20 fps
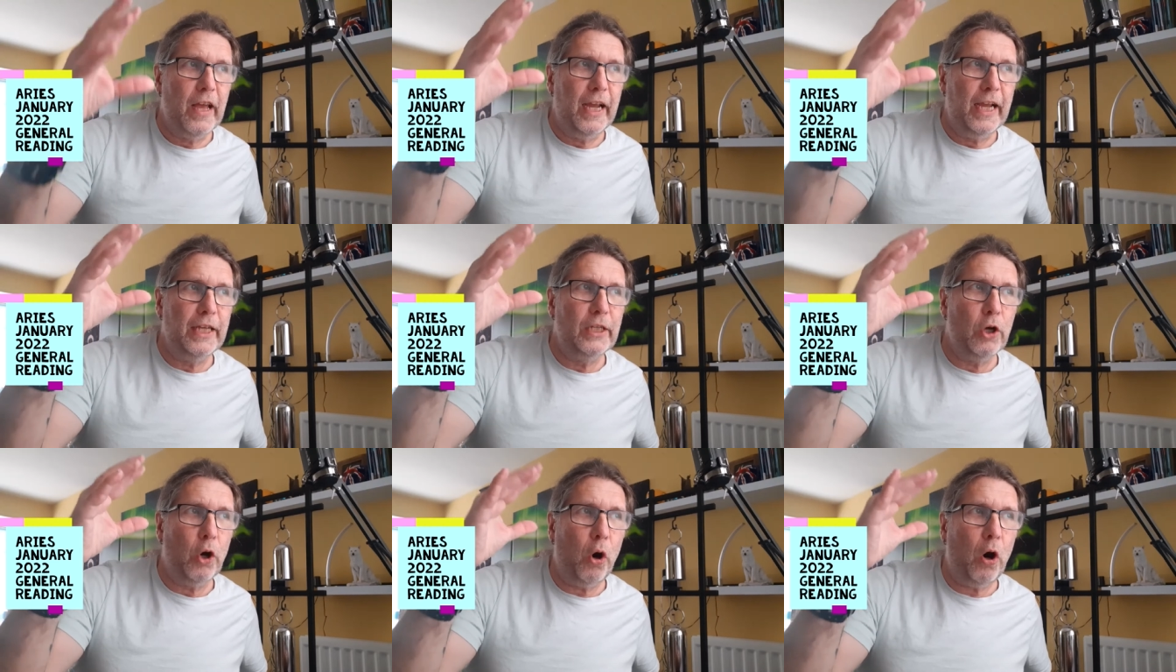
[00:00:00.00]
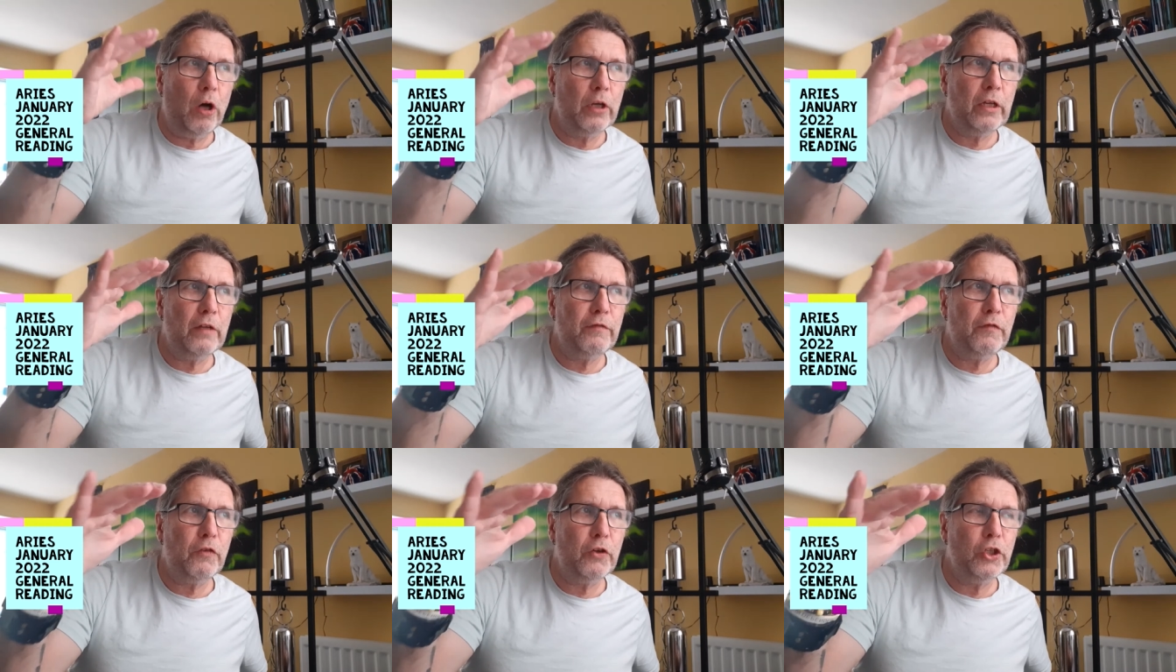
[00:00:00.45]
in
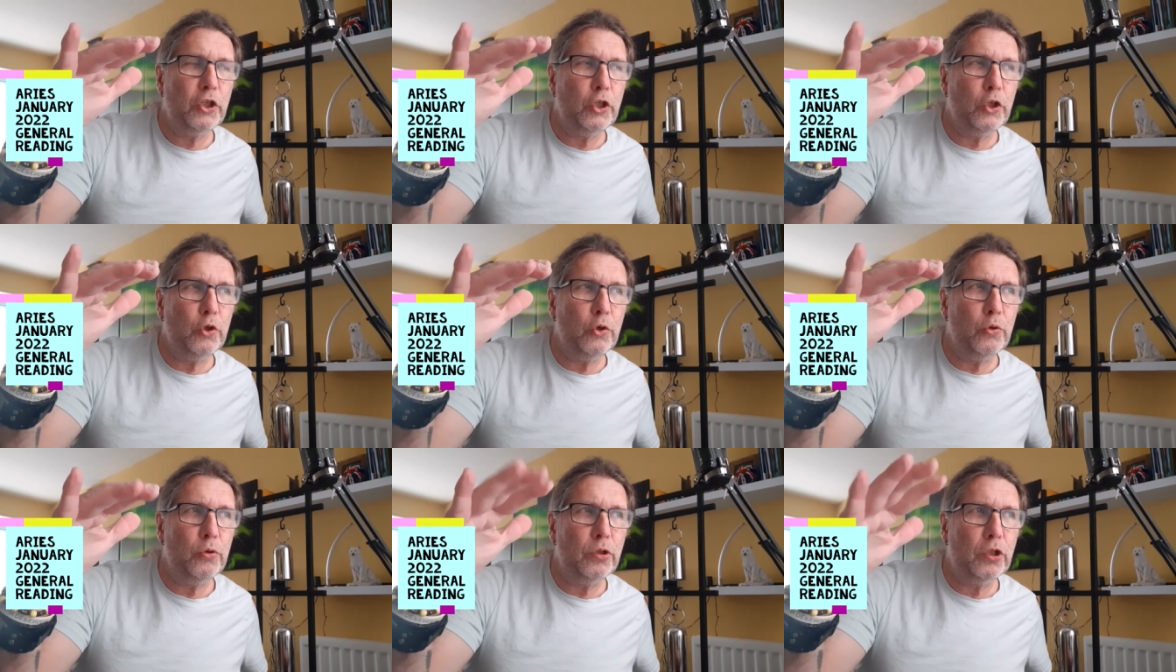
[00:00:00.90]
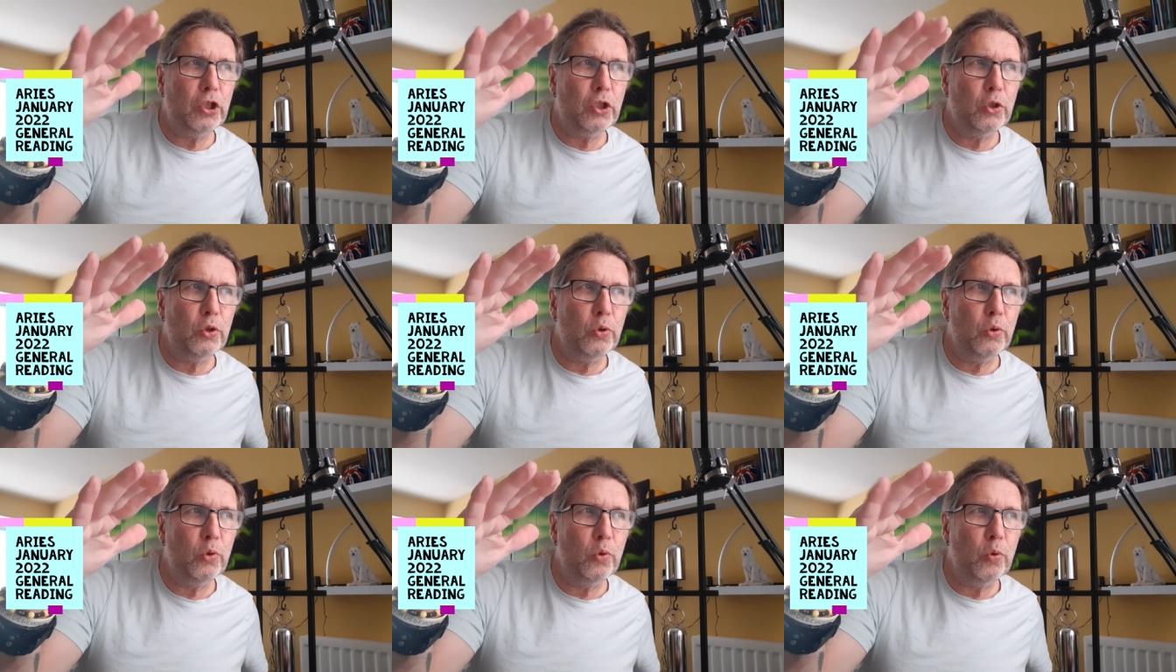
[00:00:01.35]
order for you
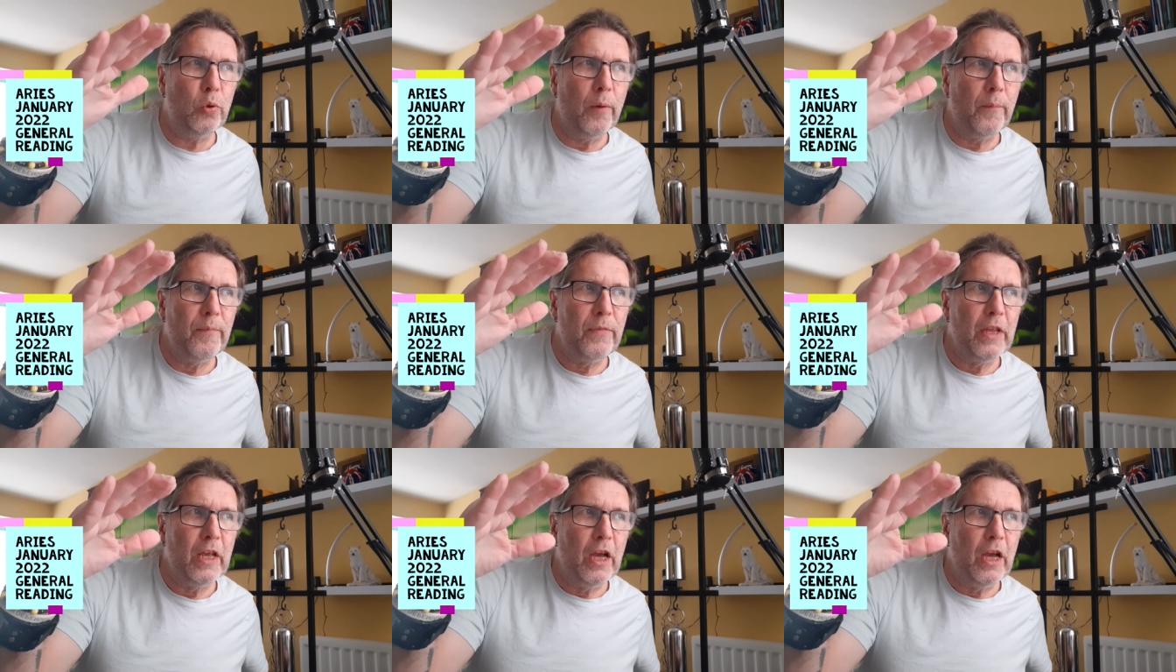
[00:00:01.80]
to